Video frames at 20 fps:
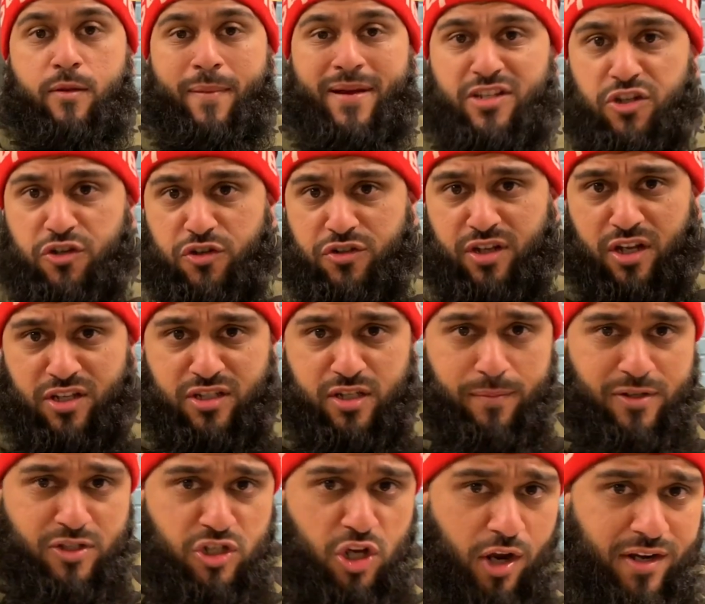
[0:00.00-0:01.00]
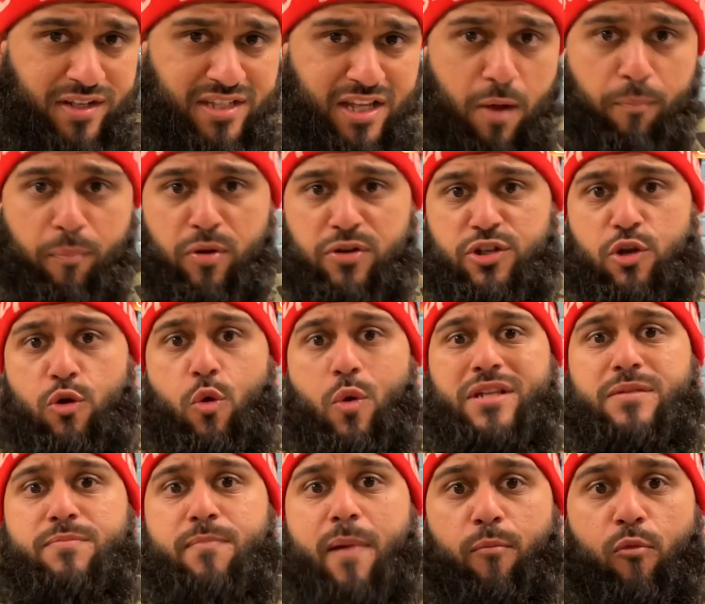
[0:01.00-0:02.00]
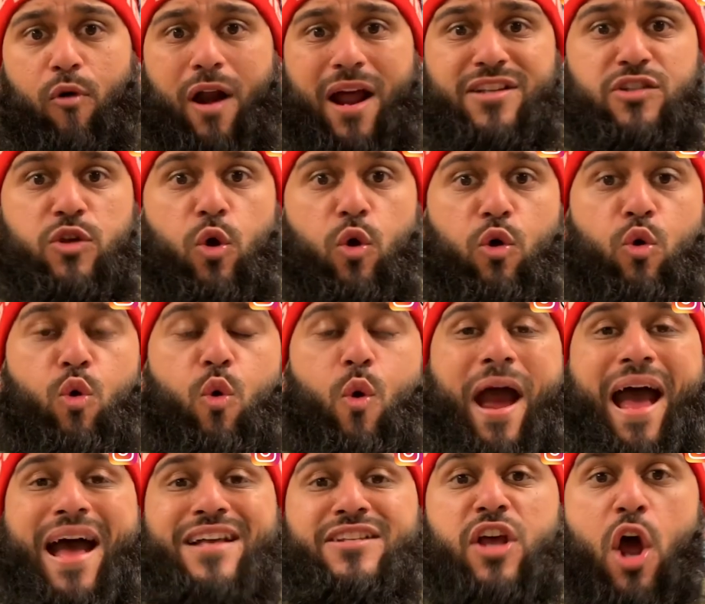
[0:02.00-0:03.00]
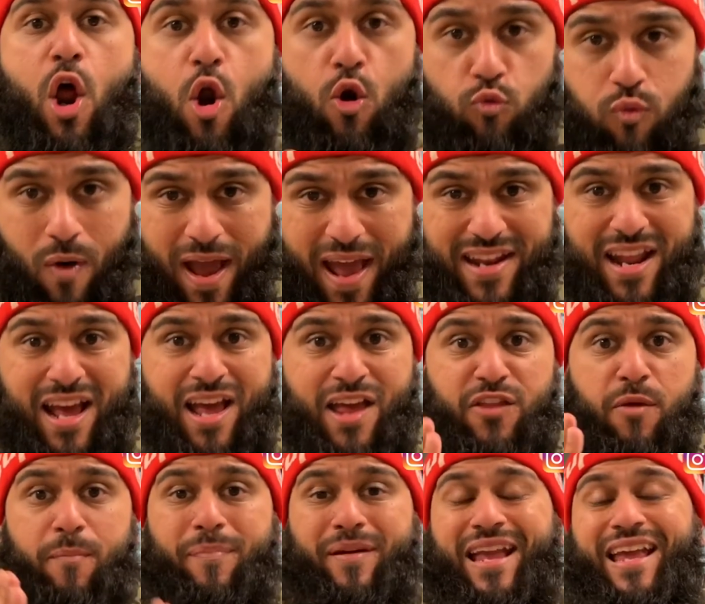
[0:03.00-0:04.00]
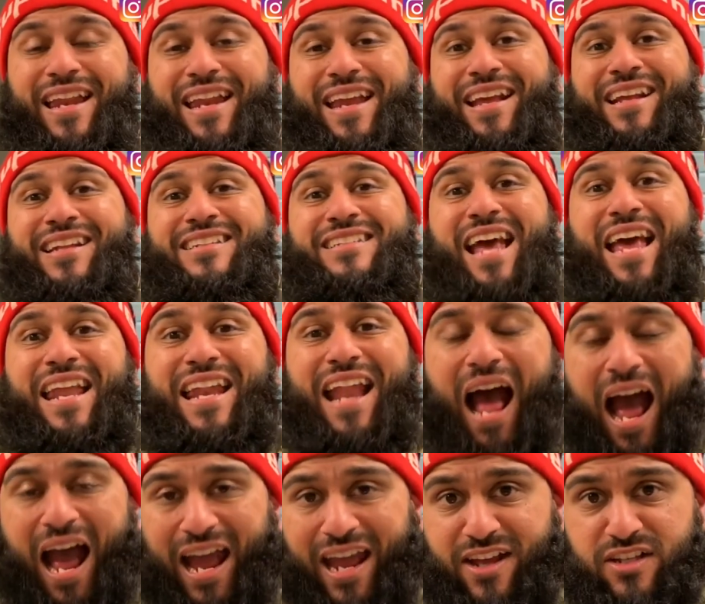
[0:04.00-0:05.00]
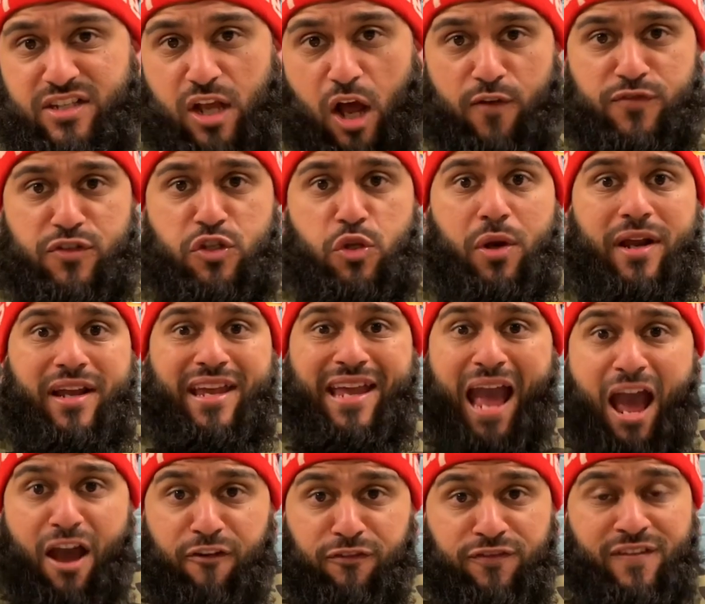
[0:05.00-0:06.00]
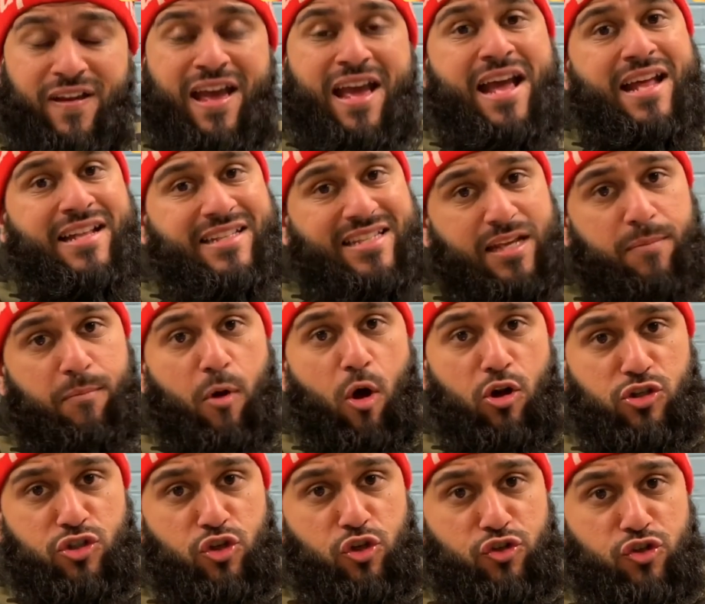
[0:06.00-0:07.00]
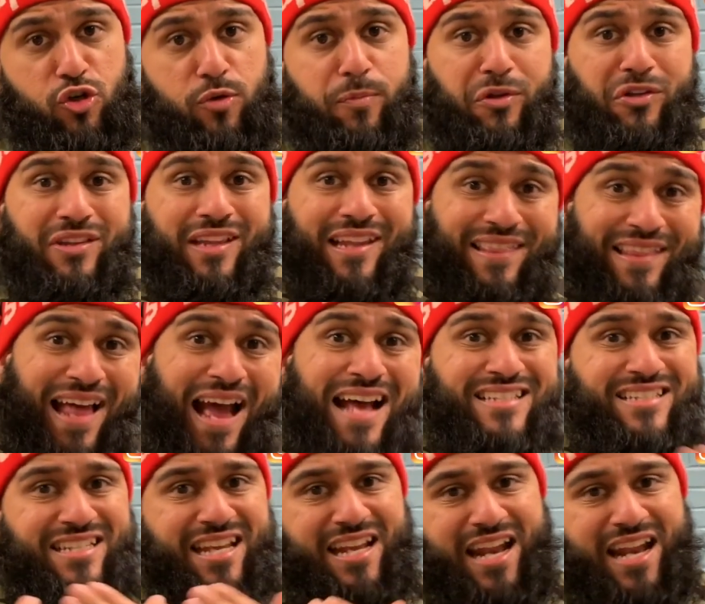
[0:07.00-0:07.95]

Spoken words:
The Messenger has taught us that a person who has memorized or who has read the beginning 10 ayahs of Surah Kahf, and some also attribute the last